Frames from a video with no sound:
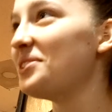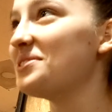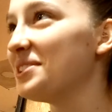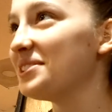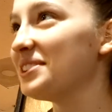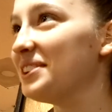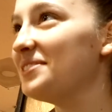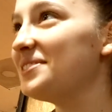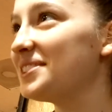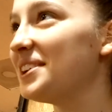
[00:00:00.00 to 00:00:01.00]
Go, go, go,
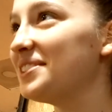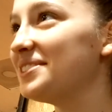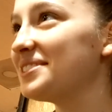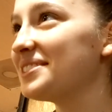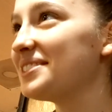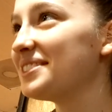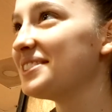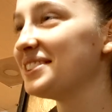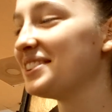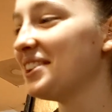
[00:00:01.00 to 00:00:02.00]
go,
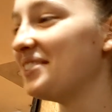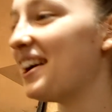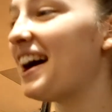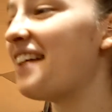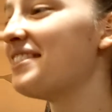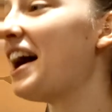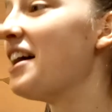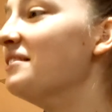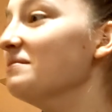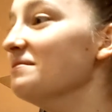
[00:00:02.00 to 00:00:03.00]
go. I haven't,
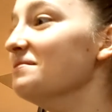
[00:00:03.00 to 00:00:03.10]
I...